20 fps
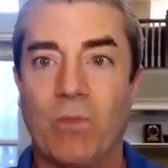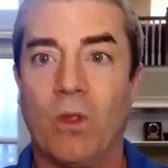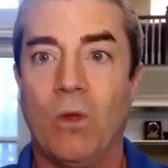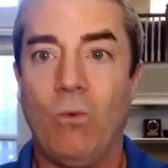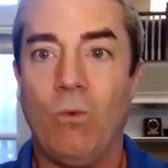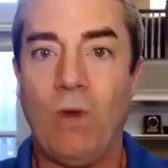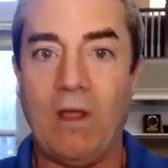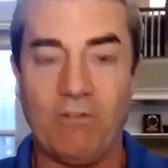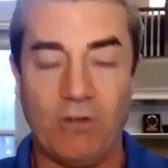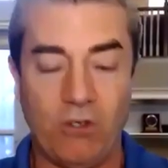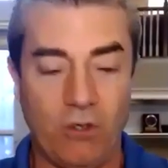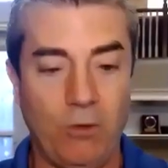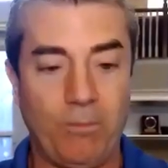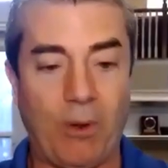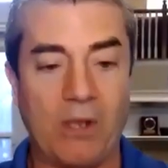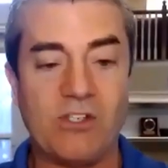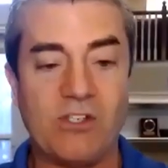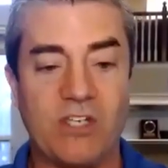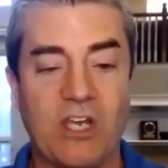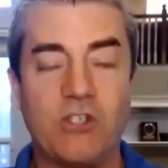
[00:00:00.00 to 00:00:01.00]
We have a noon
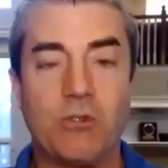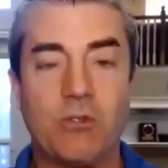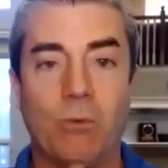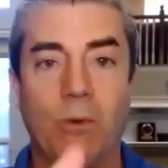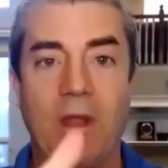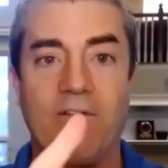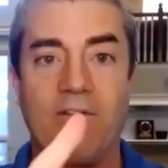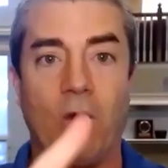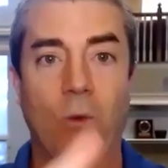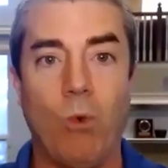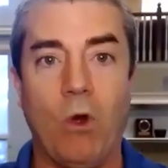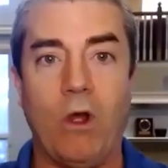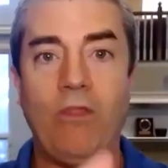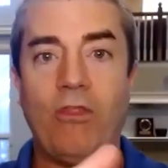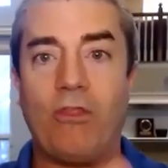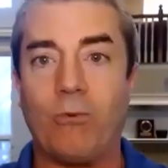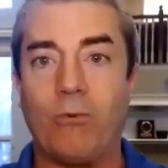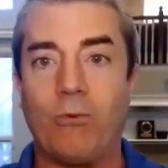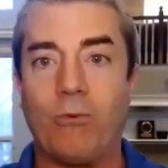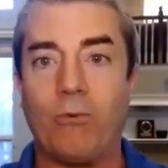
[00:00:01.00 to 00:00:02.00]
presentation. We have a 1,
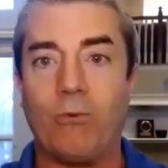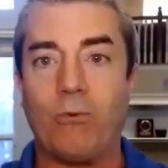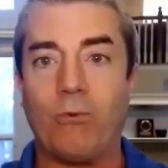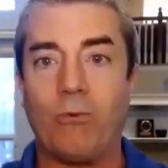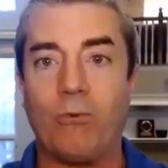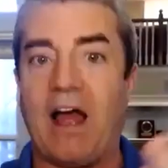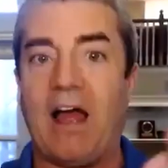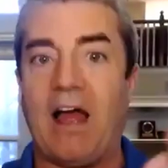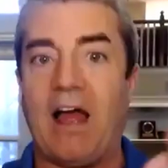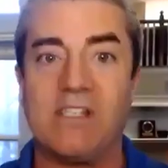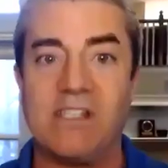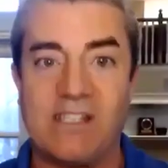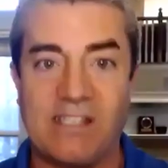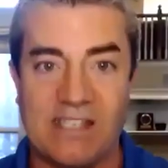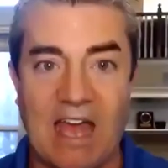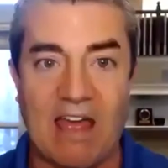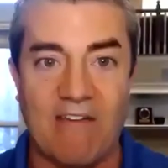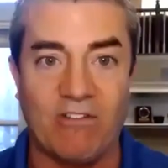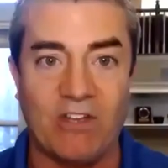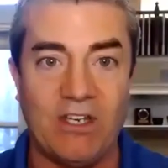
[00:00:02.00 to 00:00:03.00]
3, 5, and
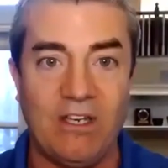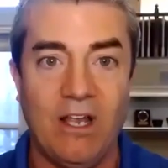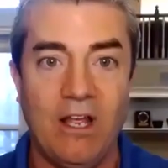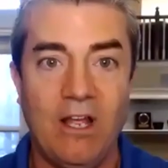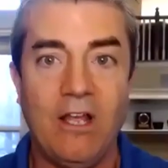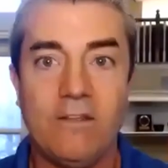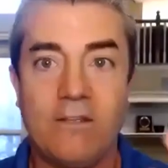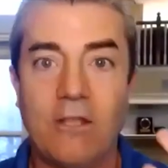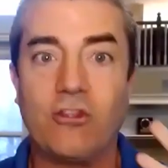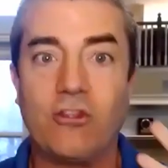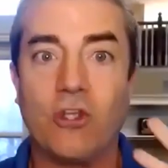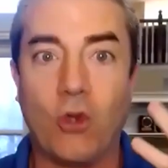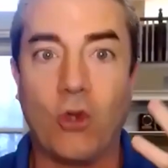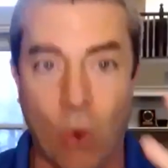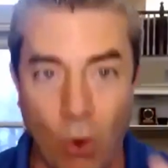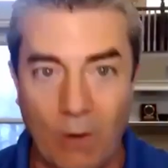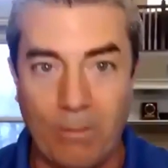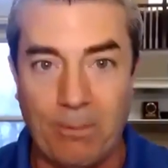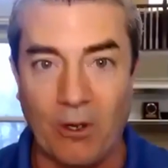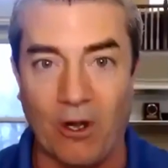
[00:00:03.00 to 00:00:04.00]
7 that the
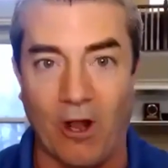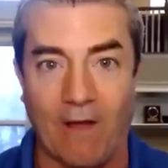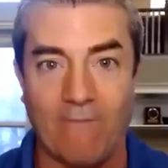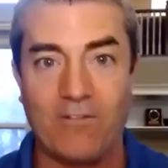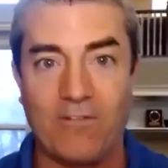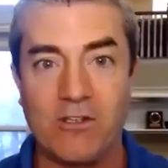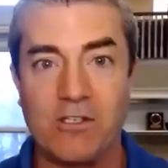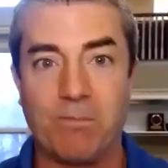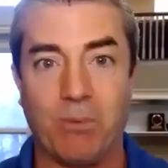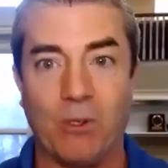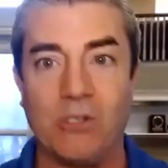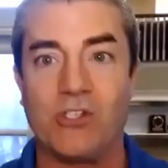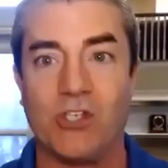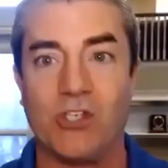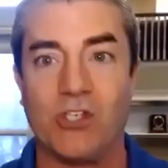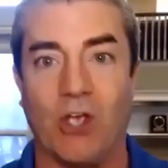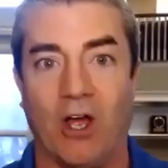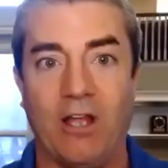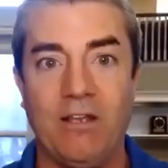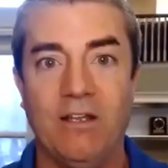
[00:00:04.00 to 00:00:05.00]
corporate office puts
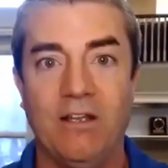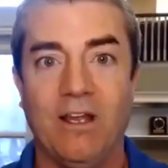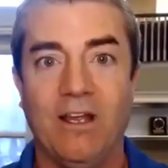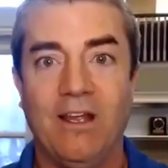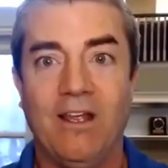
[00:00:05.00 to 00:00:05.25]
on.